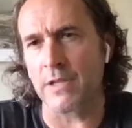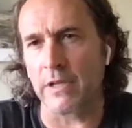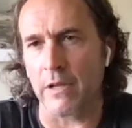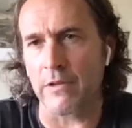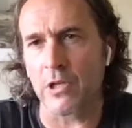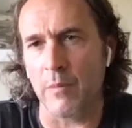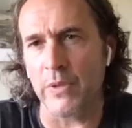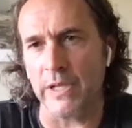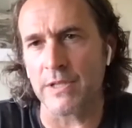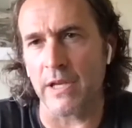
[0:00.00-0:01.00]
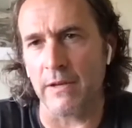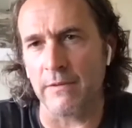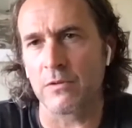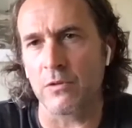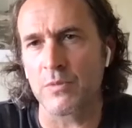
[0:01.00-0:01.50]
I think other companies
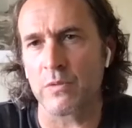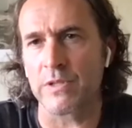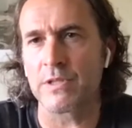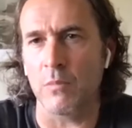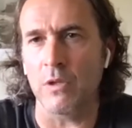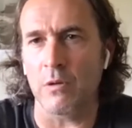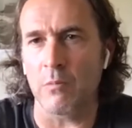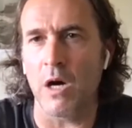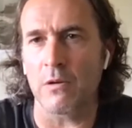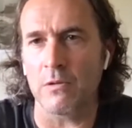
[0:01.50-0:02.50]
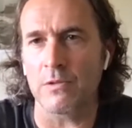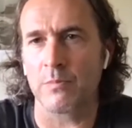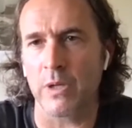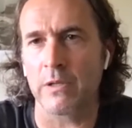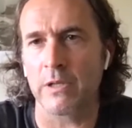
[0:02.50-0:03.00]
have groups with similar
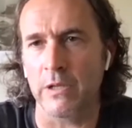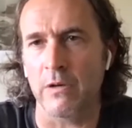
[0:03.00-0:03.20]
models, but,